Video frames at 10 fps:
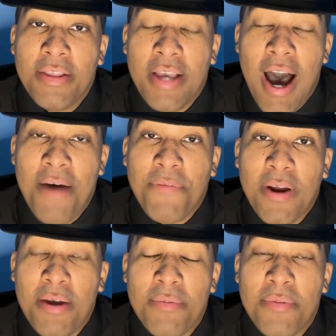God
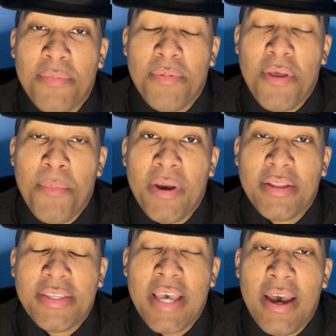forbid
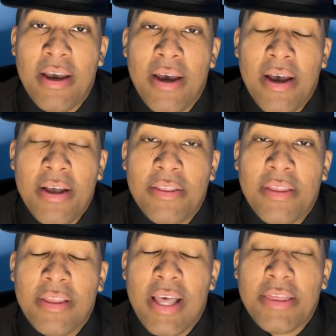
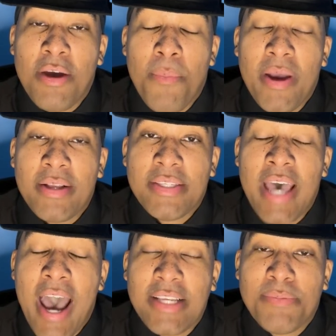let there be a
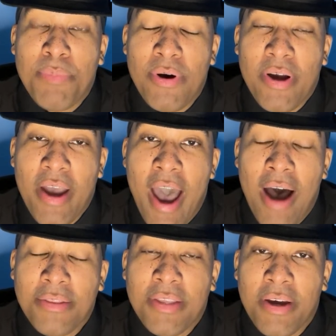textbook
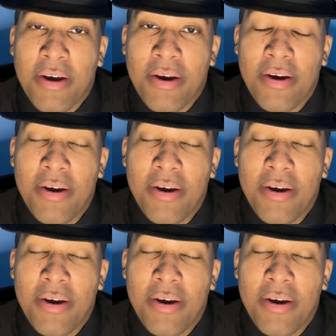out there.